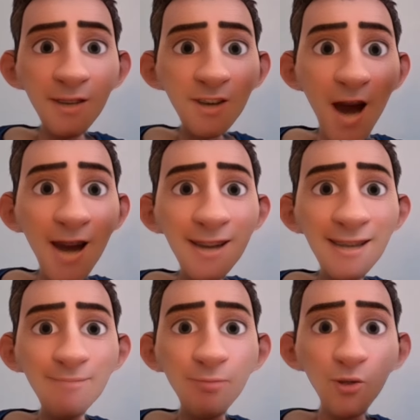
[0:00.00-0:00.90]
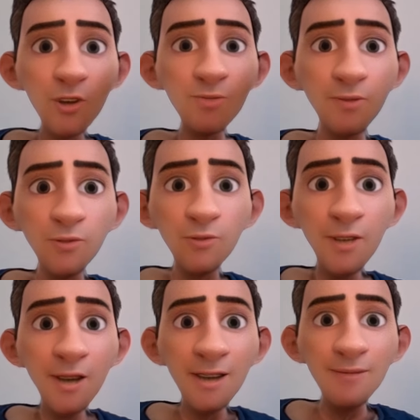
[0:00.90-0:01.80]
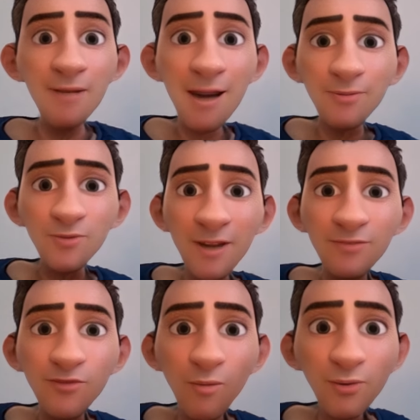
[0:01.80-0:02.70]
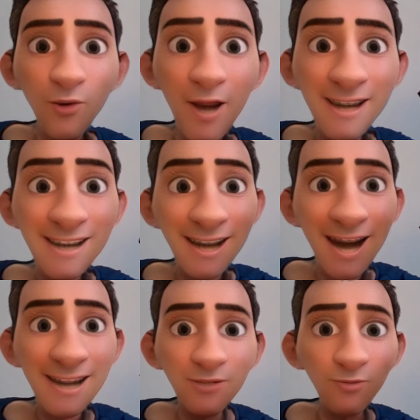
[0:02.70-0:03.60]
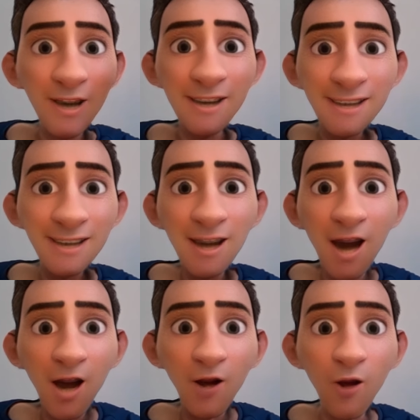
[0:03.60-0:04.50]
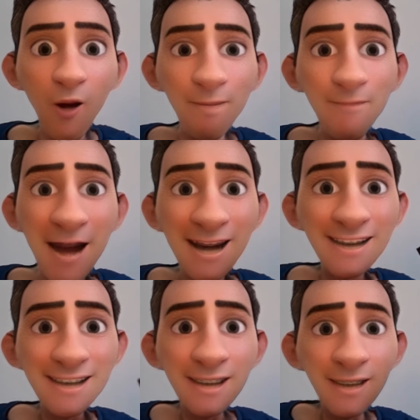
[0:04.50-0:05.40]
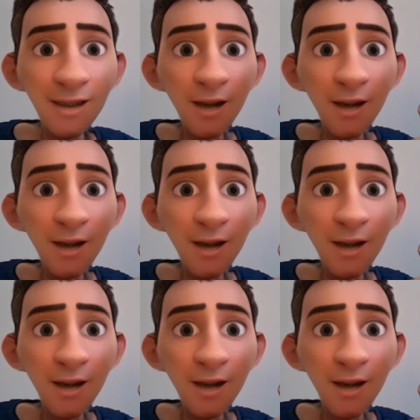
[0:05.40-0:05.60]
It's highly portable the MIAP 24 Pro is lightweight, compact,